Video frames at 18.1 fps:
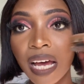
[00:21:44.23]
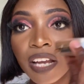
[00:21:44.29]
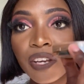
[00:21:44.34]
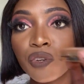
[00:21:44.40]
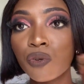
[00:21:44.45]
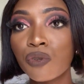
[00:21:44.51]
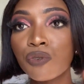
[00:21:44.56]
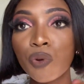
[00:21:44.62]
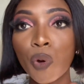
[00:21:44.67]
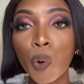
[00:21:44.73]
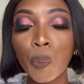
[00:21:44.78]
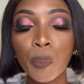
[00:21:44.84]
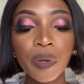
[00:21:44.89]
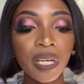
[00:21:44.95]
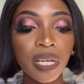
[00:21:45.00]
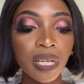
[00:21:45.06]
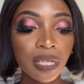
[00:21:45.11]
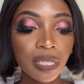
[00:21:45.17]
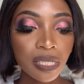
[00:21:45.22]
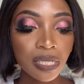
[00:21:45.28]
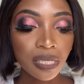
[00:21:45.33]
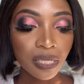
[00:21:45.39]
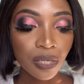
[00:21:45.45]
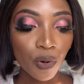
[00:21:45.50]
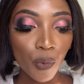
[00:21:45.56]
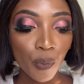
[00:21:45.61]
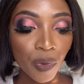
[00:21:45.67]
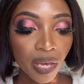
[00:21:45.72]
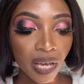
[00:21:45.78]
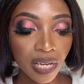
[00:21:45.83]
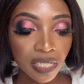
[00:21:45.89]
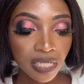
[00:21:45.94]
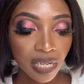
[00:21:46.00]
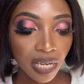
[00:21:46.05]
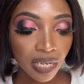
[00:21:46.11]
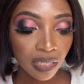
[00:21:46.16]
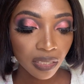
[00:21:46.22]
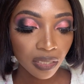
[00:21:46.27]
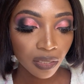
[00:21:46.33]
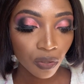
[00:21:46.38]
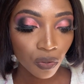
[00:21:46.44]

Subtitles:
I don't open it no miganjani